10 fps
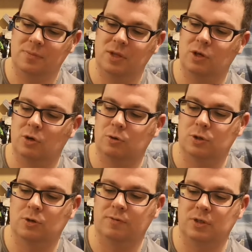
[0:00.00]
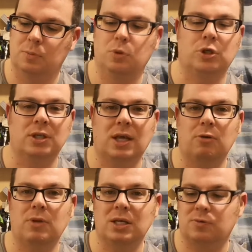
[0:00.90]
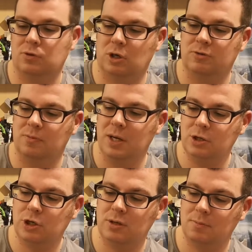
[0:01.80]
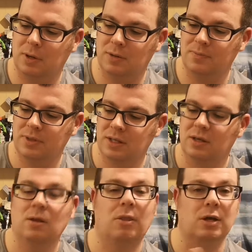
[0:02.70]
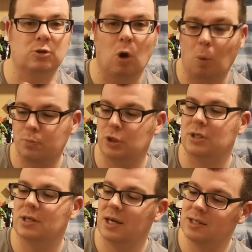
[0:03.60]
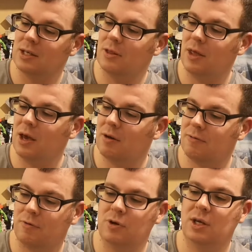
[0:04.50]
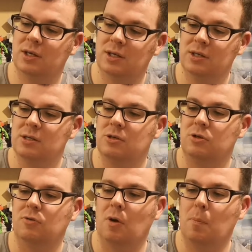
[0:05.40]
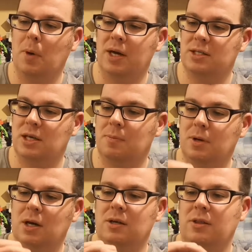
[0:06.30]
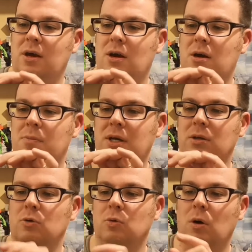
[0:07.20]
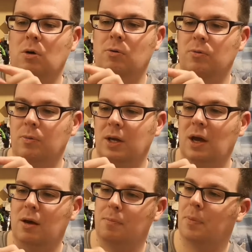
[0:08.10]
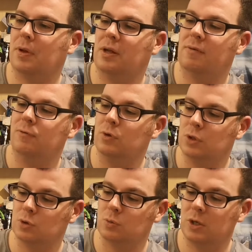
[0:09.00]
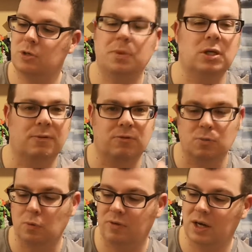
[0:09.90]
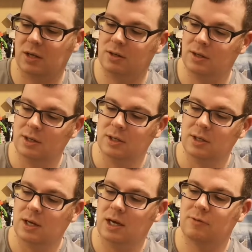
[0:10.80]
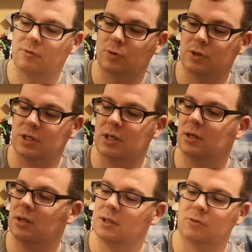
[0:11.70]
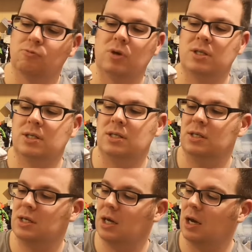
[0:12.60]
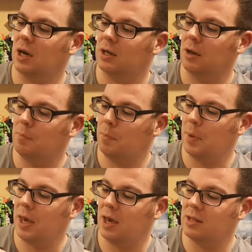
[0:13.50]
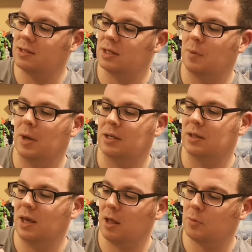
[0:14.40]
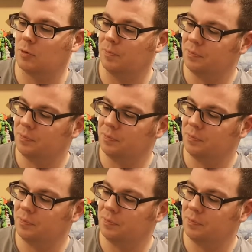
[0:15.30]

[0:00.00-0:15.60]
You can also obviously push it down, that's for transformation, but that option is there for you. You've got a bicep cut, the arm can go all the way up if you so wish, but you'd have to remove the gun, and of course the wrists can bend and a bend at the elbow.